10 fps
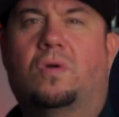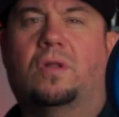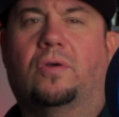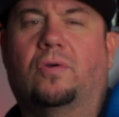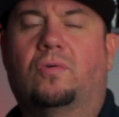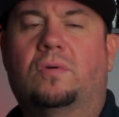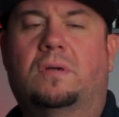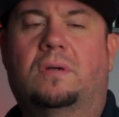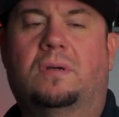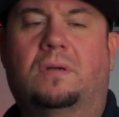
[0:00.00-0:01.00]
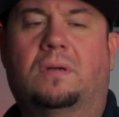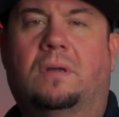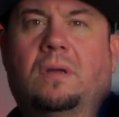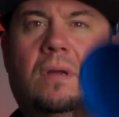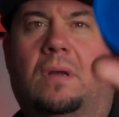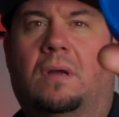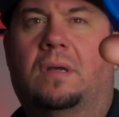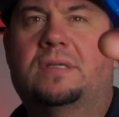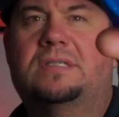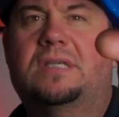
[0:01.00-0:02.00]
glue
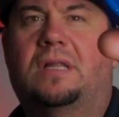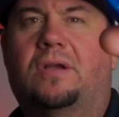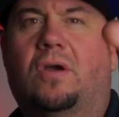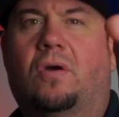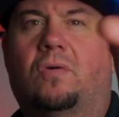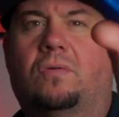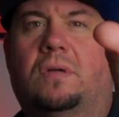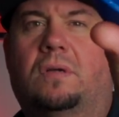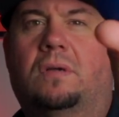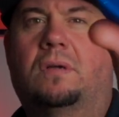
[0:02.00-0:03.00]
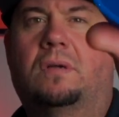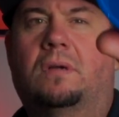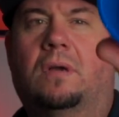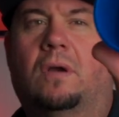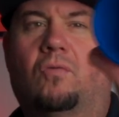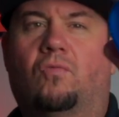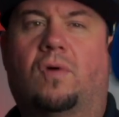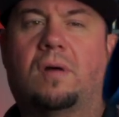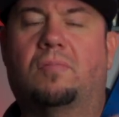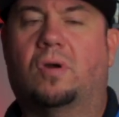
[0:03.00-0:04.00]
silicone
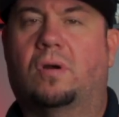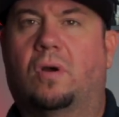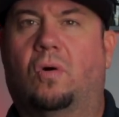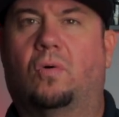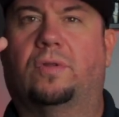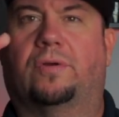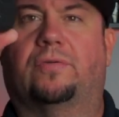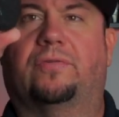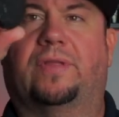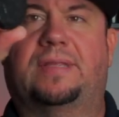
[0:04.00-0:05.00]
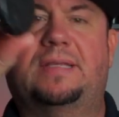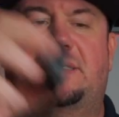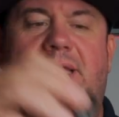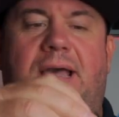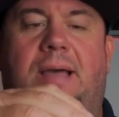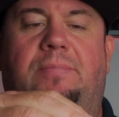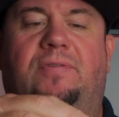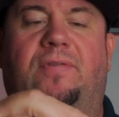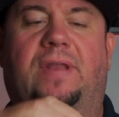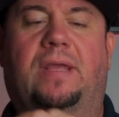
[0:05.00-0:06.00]
rubber holders that these
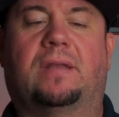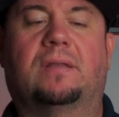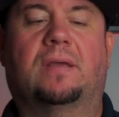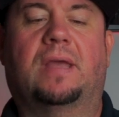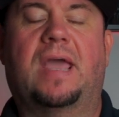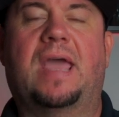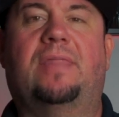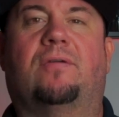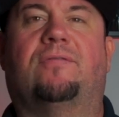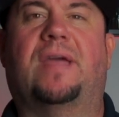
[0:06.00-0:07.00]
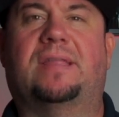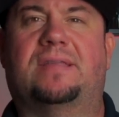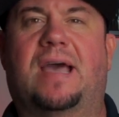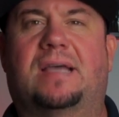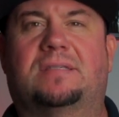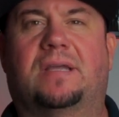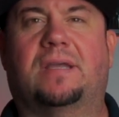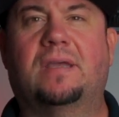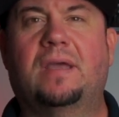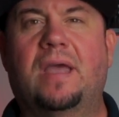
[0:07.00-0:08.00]
tabs fit in, and they're fantastic.
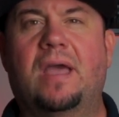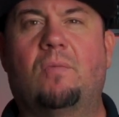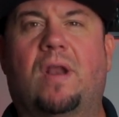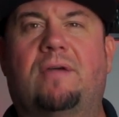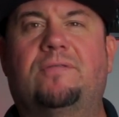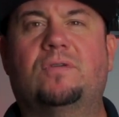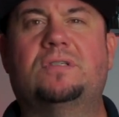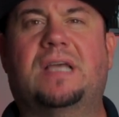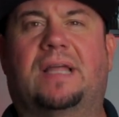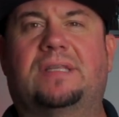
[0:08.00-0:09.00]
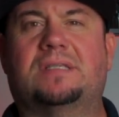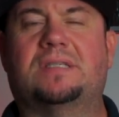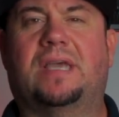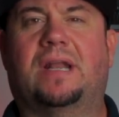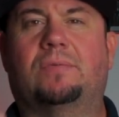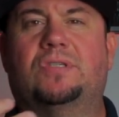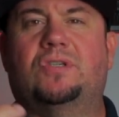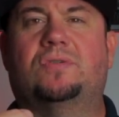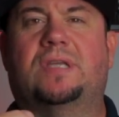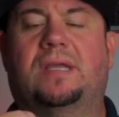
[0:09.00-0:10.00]
And when I first got this kit, I was
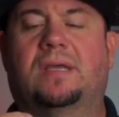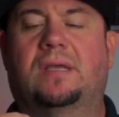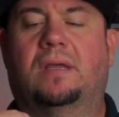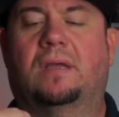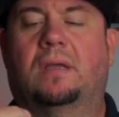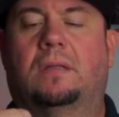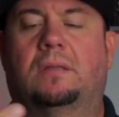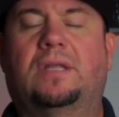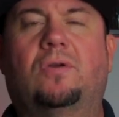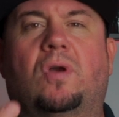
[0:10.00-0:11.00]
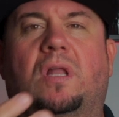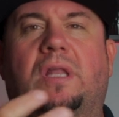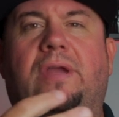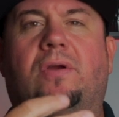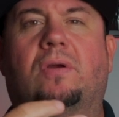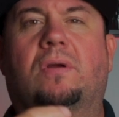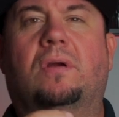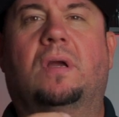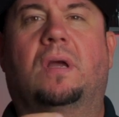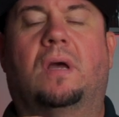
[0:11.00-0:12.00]
using little
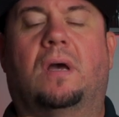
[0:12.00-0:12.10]
clear